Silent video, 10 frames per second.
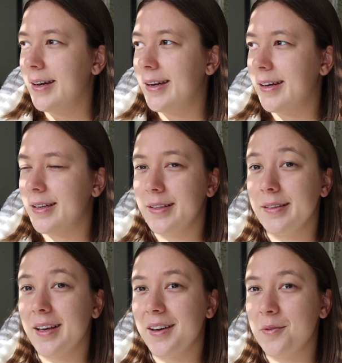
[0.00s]

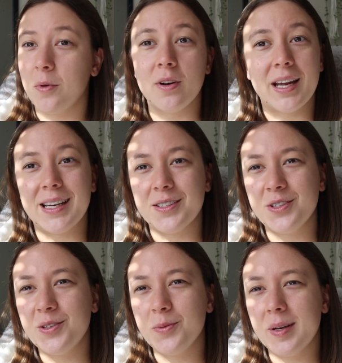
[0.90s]
and then we'll get
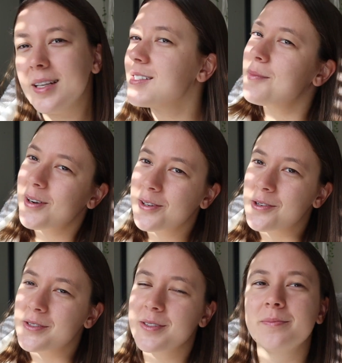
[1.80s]
into reading some
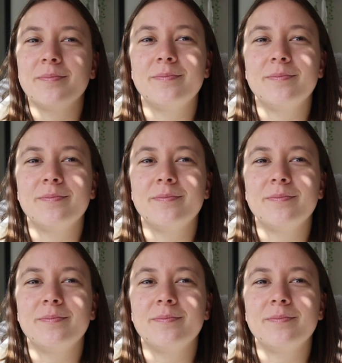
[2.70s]
articles.